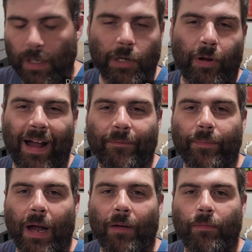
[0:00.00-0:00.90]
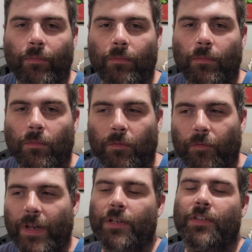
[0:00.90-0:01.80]
You know, I've
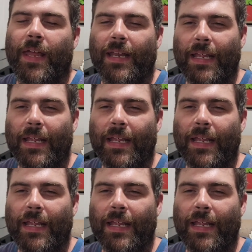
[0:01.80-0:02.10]
finished that